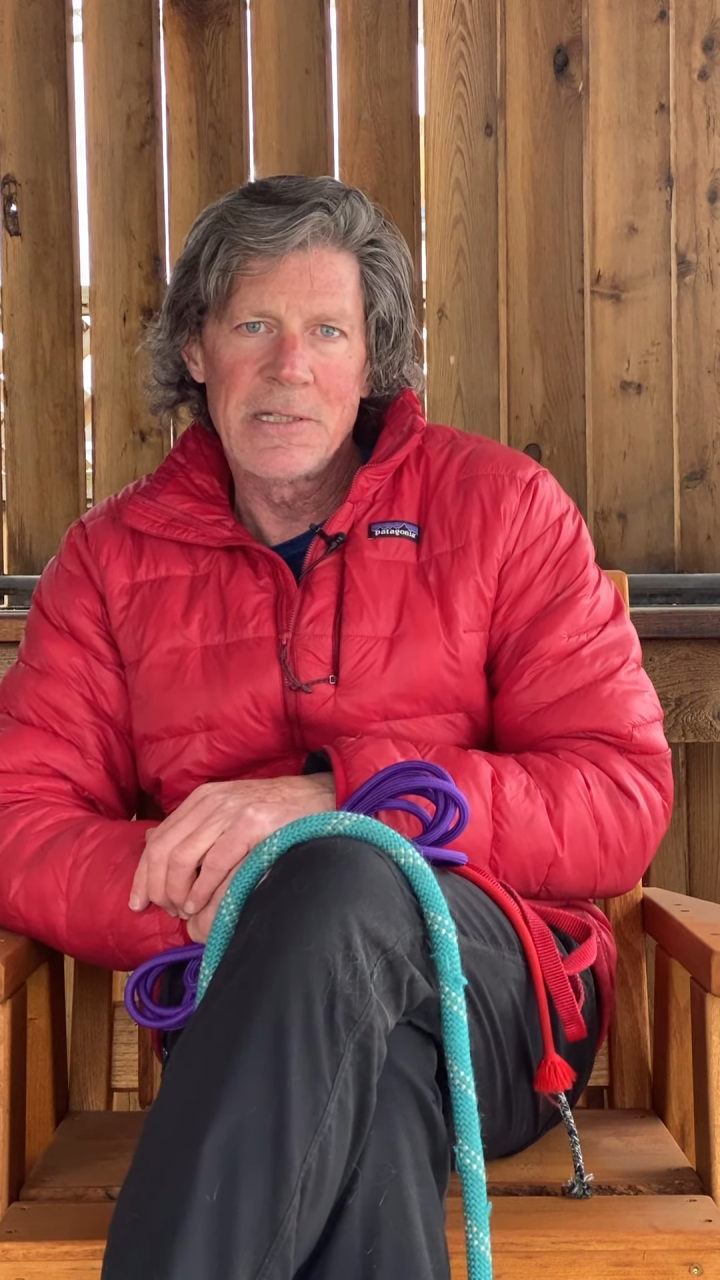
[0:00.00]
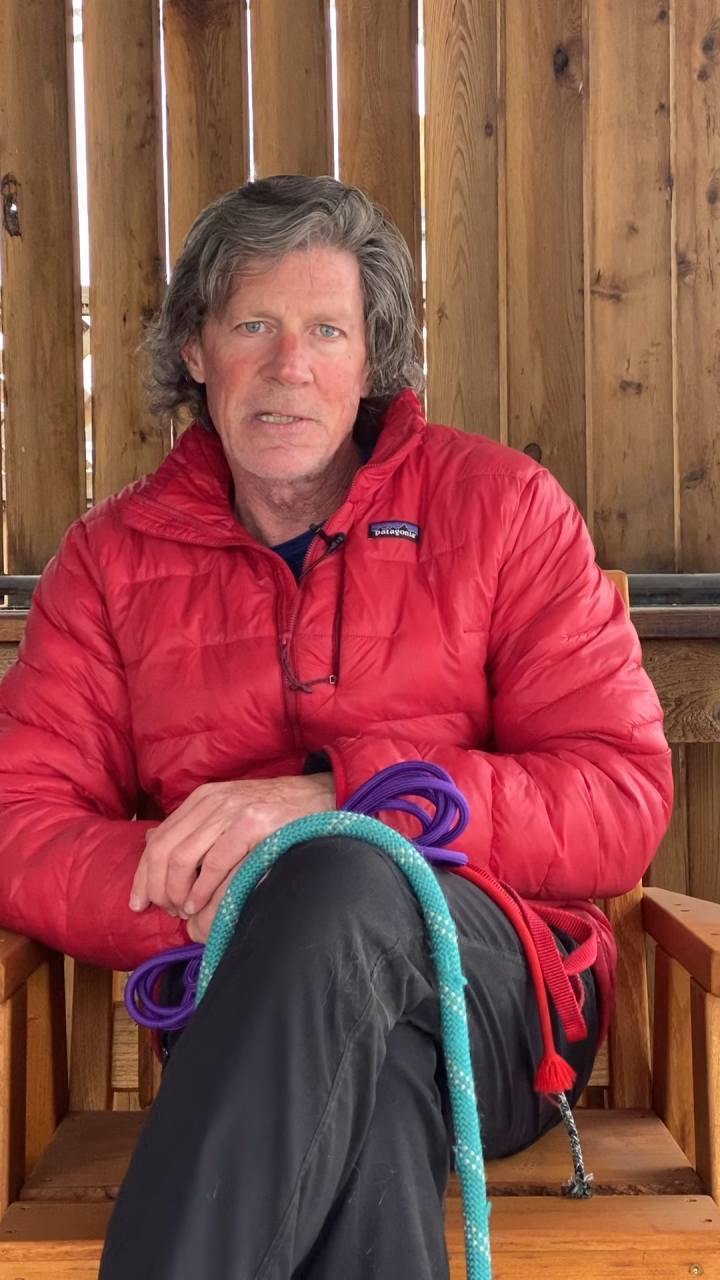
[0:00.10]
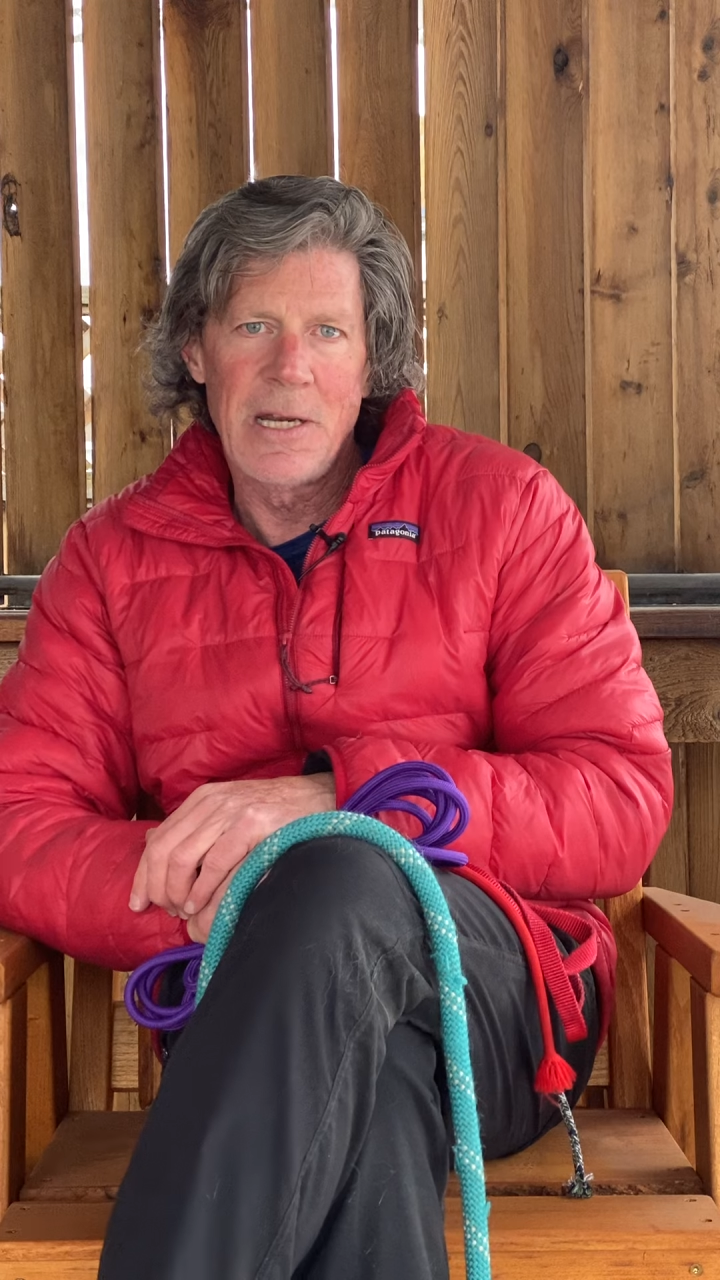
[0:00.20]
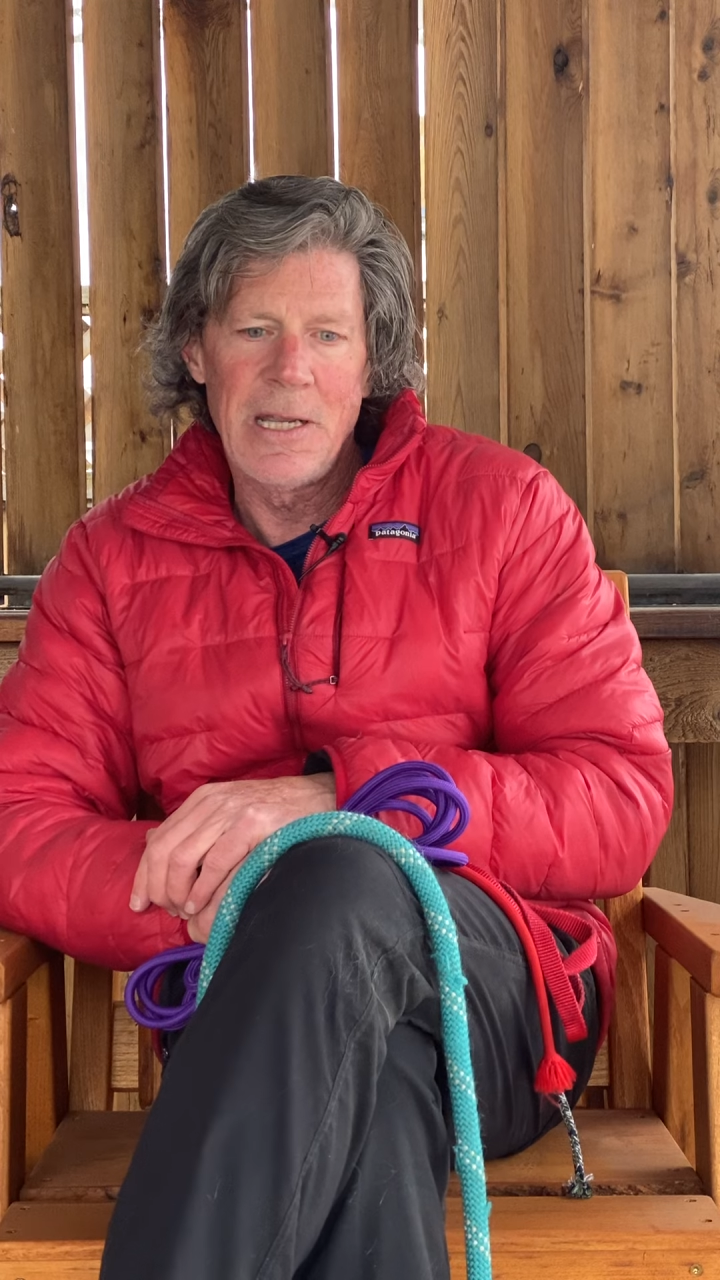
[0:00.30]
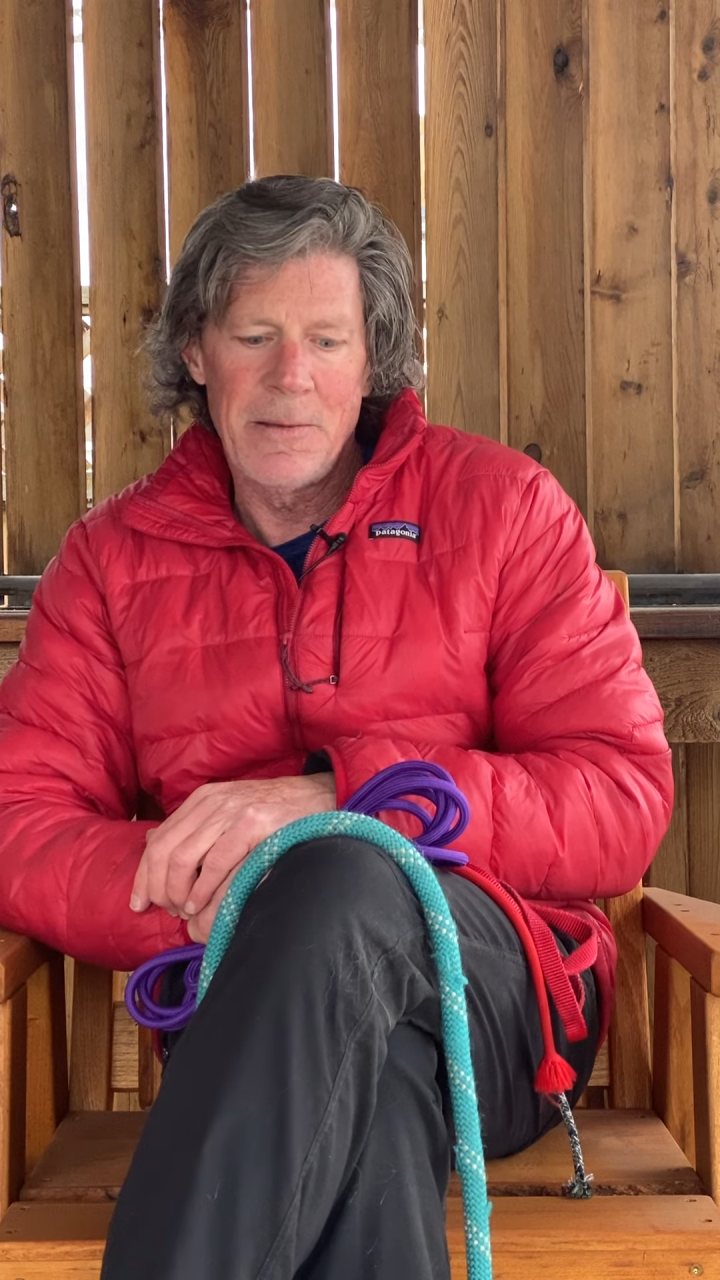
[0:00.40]
at the
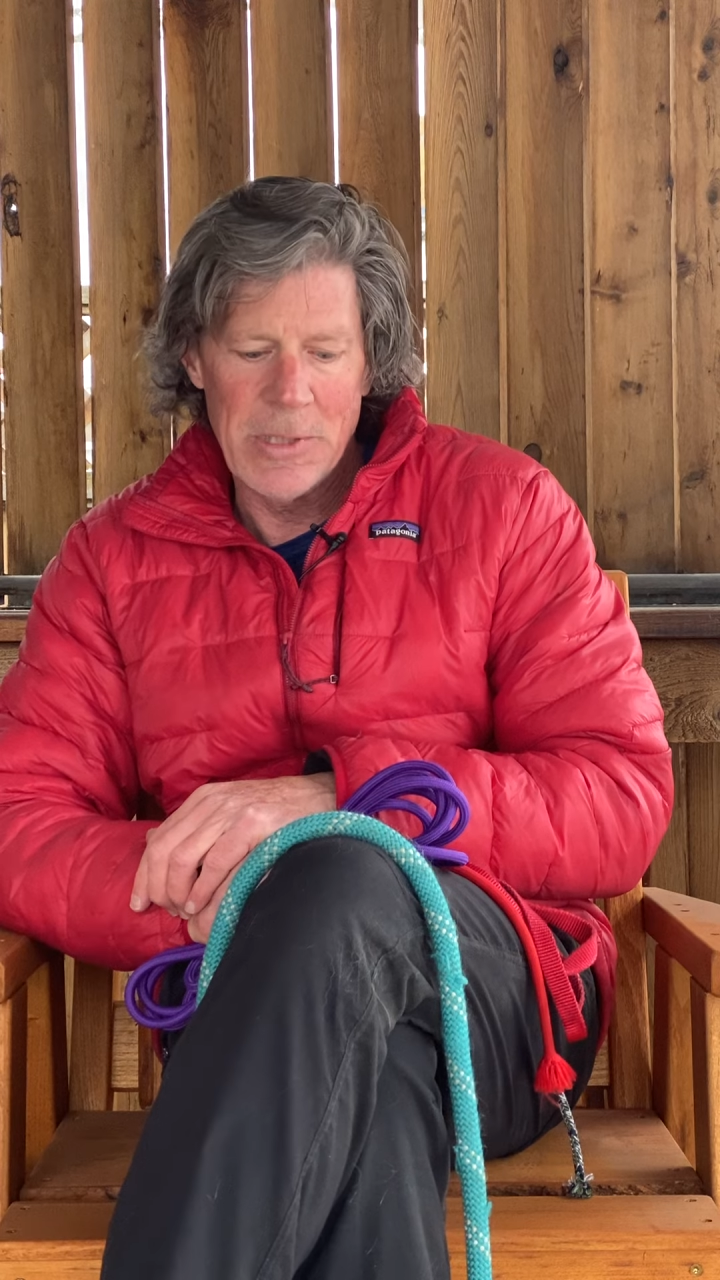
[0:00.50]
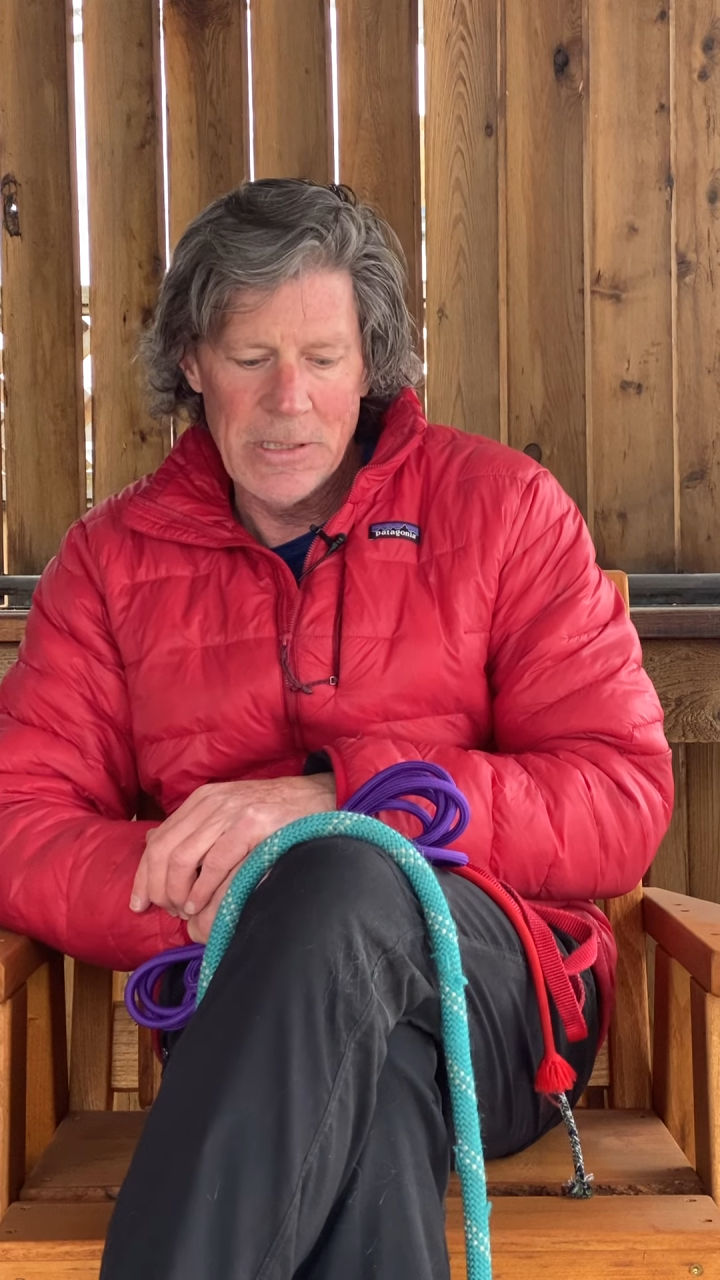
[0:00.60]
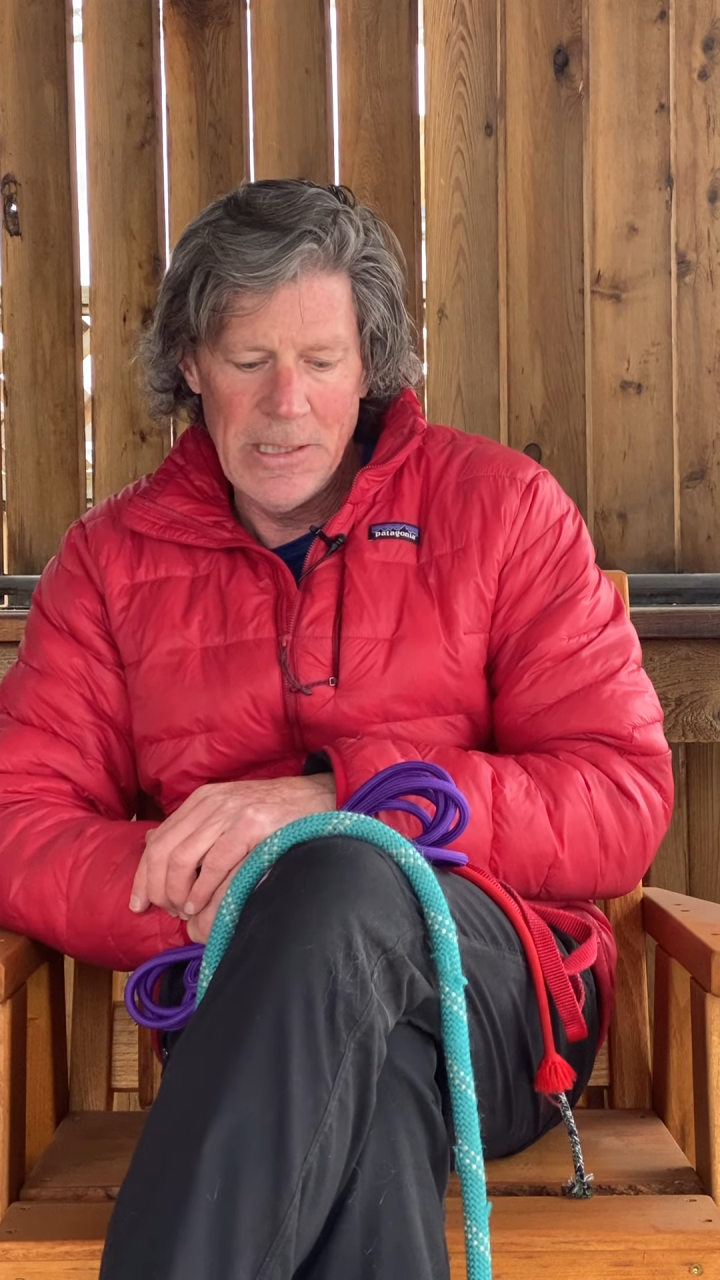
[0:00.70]
Dynamic